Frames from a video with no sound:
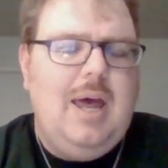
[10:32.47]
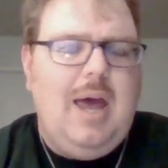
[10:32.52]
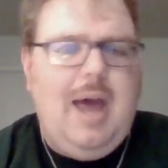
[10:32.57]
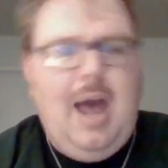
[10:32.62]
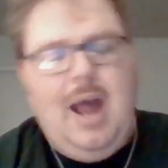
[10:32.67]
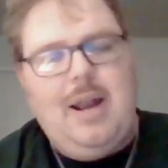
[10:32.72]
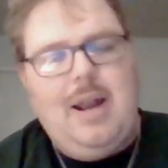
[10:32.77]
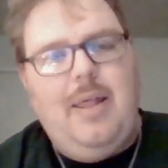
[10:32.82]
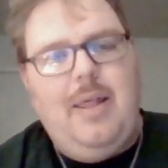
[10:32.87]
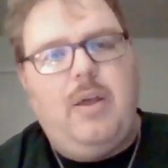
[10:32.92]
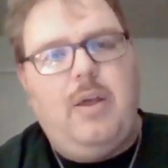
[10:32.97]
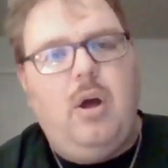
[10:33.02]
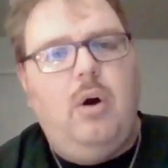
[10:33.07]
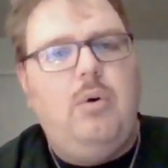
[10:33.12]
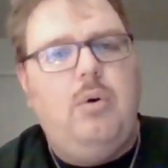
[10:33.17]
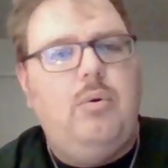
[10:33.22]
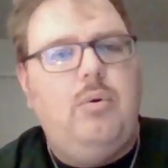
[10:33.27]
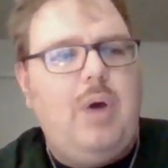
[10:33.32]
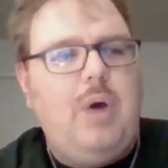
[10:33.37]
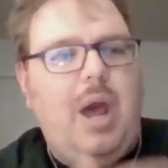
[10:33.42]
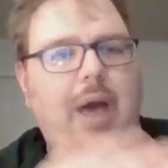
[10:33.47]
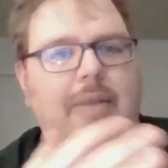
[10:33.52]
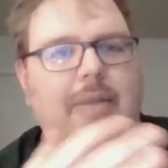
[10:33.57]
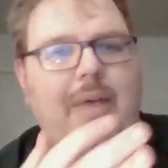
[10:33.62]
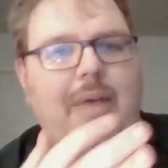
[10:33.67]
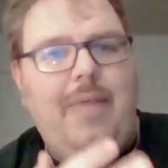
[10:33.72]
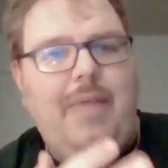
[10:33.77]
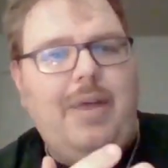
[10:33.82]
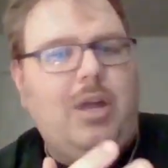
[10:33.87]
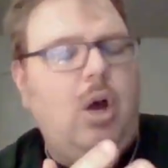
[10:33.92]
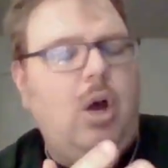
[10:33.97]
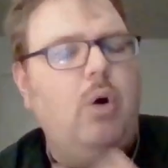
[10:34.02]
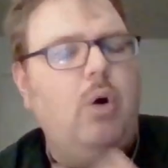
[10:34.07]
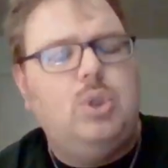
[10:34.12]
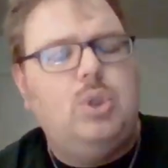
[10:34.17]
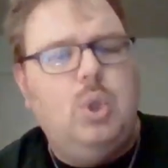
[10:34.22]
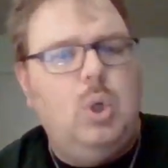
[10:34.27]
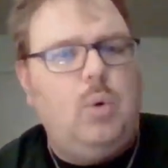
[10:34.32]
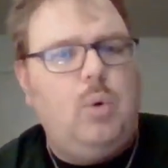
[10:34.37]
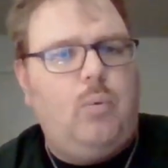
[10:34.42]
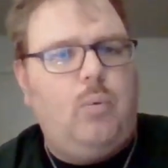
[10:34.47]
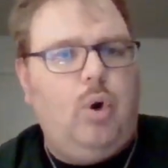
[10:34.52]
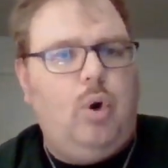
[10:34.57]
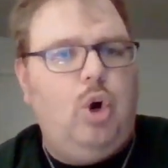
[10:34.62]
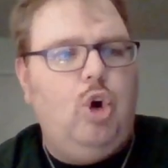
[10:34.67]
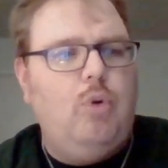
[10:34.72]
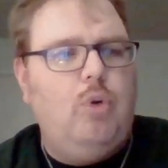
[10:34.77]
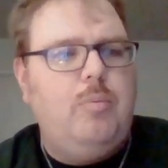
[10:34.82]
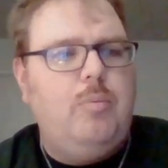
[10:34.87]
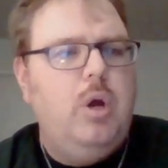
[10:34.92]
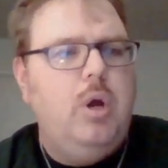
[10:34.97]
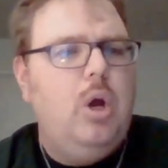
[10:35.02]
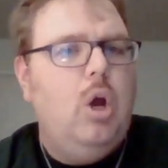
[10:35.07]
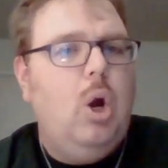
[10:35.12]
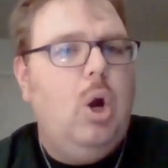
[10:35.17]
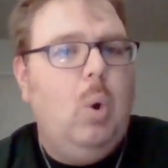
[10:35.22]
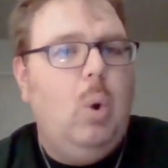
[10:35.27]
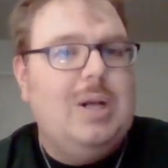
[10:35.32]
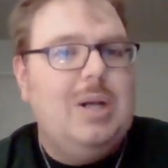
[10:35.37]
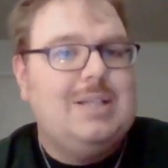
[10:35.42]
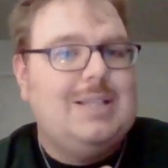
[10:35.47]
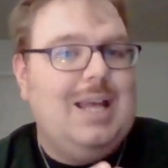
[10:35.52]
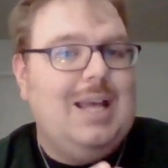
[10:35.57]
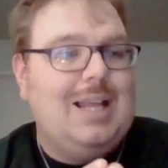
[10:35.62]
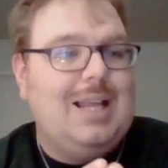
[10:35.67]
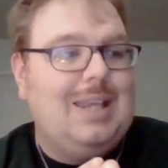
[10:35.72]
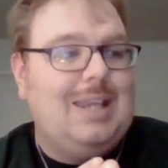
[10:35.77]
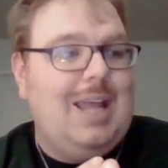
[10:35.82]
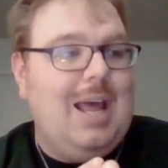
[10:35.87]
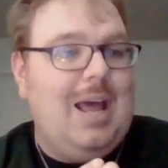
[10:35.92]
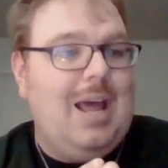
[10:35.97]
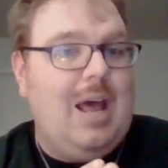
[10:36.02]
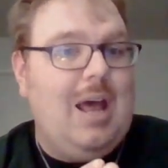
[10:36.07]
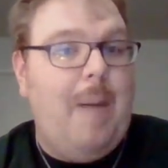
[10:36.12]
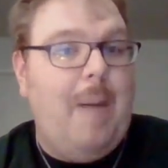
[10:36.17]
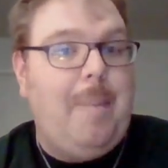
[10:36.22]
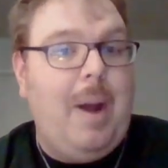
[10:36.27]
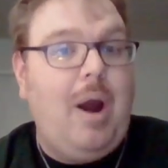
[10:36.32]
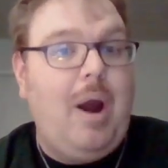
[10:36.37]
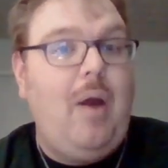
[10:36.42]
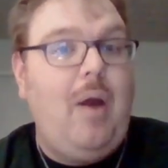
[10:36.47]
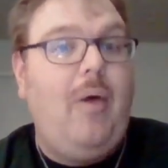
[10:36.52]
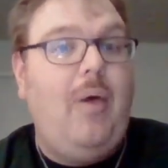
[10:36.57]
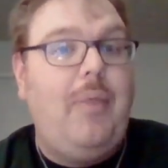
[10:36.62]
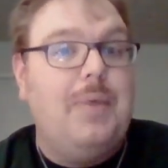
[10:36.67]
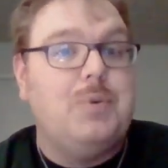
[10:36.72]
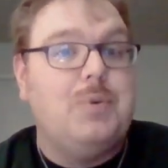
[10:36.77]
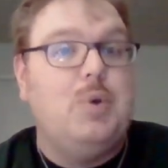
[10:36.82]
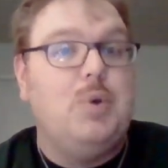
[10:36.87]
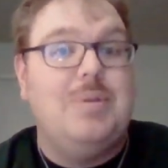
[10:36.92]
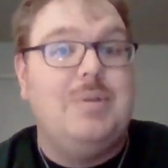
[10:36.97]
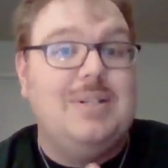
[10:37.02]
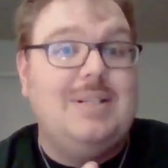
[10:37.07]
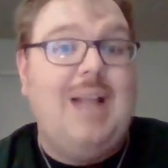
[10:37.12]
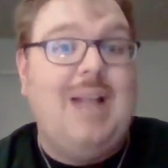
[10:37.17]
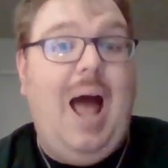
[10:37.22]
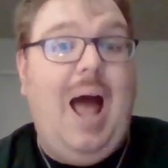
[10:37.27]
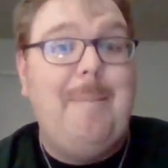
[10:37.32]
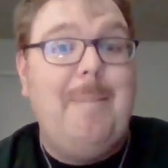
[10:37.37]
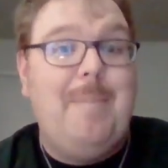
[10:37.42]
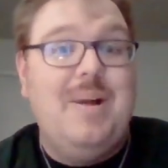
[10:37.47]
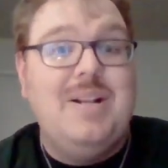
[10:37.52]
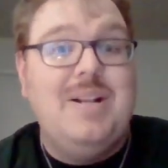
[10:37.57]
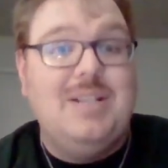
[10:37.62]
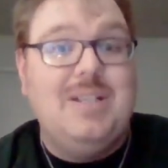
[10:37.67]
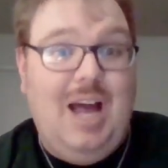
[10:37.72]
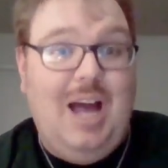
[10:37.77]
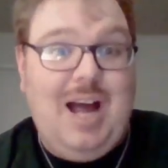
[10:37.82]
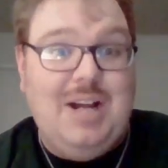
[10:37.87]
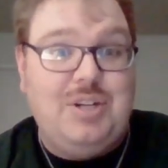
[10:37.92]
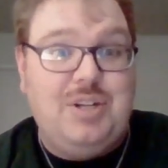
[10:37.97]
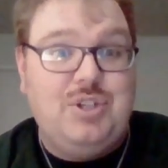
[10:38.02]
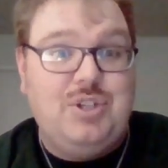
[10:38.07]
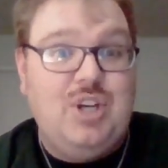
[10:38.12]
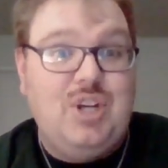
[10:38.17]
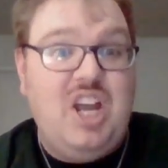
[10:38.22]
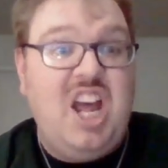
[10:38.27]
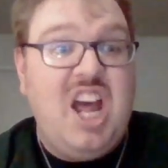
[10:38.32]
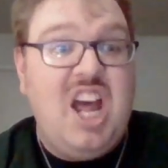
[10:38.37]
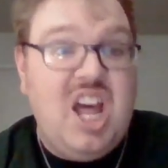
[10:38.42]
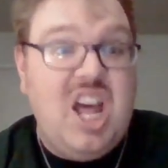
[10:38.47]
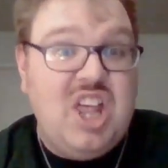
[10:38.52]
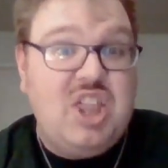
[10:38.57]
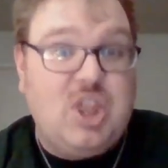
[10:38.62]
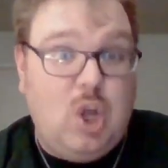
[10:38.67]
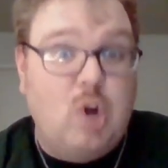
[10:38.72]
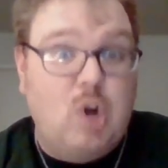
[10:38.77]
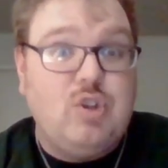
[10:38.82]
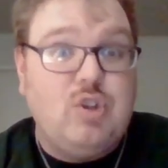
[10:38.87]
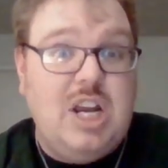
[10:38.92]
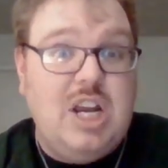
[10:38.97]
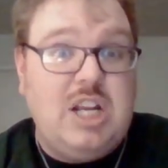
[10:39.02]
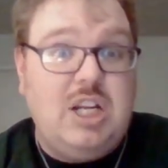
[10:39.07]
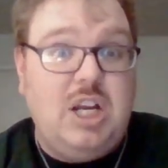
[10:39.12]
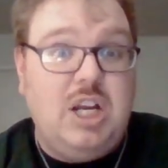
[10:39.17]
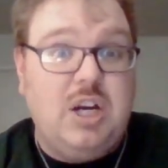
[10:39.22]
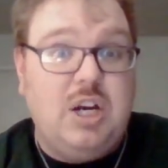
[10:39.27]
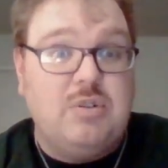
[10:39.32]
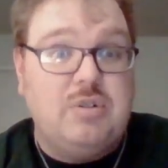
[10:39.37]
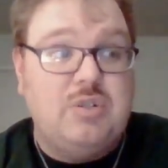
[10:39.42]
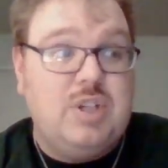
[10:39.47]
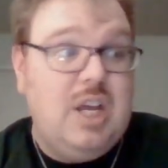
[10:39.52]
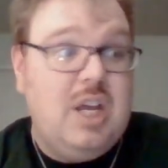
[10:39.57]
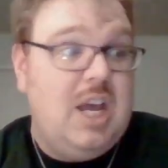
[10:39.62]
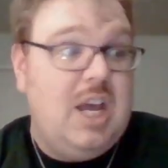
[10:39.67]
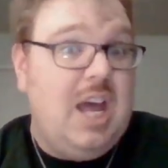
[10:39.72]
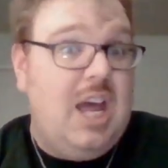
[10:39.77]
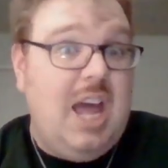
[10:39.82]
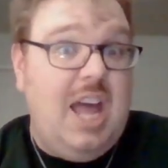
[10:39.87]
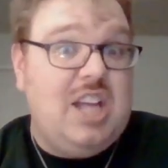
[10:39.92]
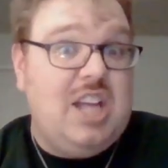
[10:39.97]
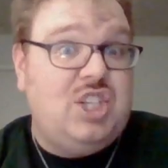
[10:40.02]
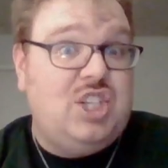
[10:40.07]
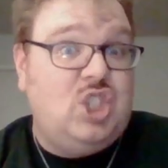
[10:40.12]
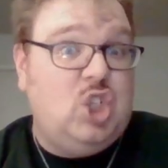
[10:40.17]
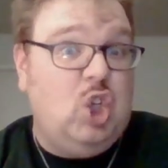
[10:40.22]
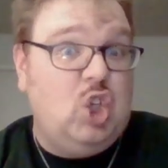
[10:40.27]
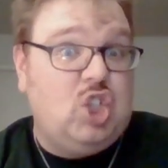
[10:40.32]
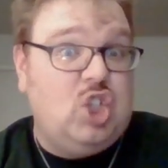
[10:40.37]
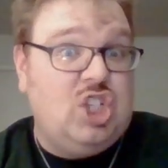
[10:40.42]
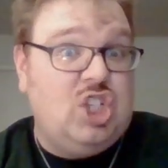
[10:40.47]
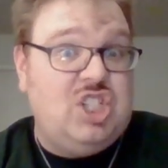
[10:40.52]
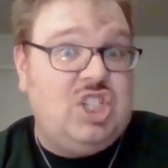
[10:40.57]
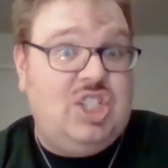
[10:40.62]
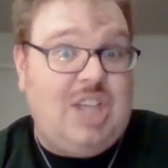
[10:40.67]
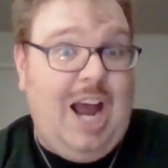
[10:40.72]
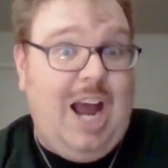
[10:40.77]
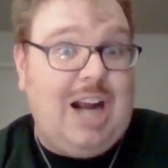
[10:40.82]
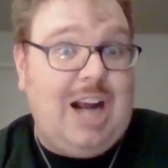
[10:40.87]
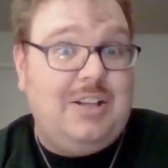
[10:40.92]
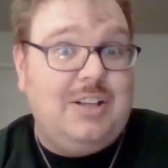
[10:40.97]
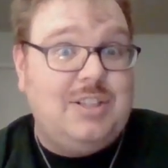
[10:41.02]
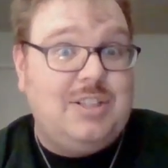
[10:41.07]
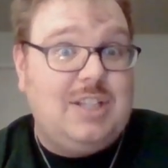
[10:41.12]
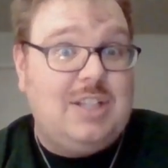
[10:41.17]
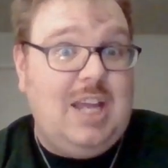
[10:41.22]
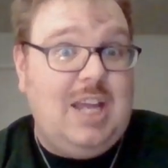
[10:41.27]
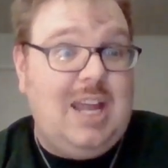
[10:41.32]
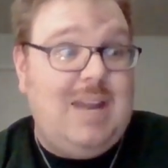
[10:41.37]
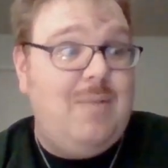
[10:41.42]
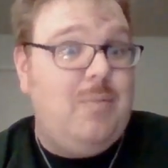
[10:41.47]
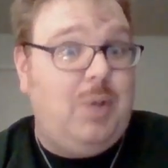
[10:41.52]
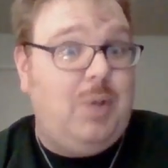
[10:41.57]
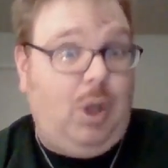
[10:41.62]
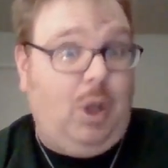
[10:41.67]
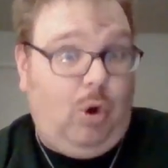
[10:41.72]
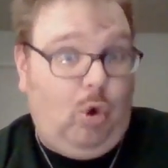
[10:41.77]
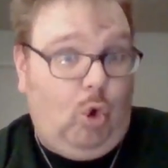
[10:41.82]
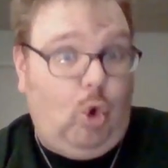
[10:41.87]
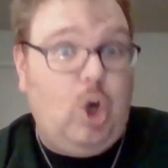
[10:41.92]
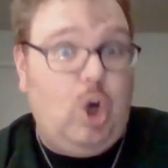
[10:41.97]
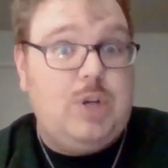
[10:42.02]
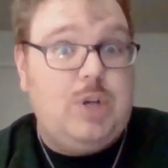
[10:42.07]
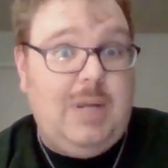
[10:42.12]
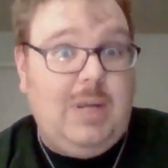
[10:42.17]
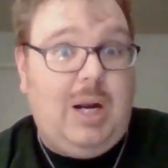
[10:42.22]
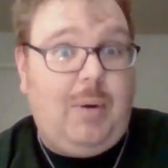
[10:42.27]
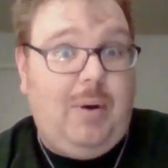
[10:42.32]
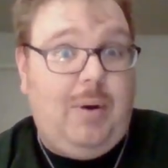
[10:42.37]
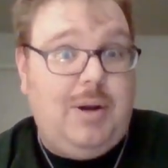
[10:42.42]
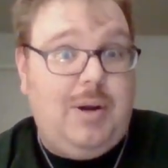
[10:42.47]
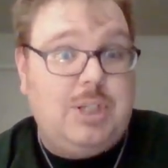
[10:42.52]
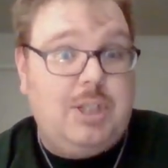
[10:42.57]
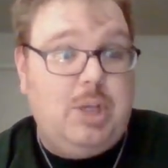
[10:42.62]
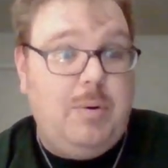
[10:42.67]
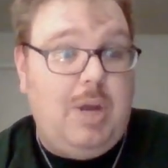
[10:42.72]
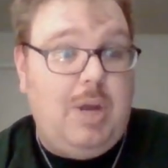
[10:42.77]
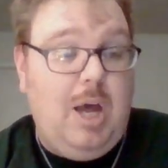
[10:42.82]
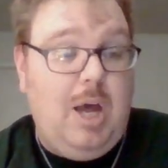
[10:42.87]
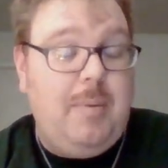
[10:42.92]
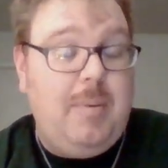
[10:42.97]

And they go, and then they go to a room which they, they apparently this room has not been touched in 13 years. It still looks exactly the same, even with a Christmas decoration up.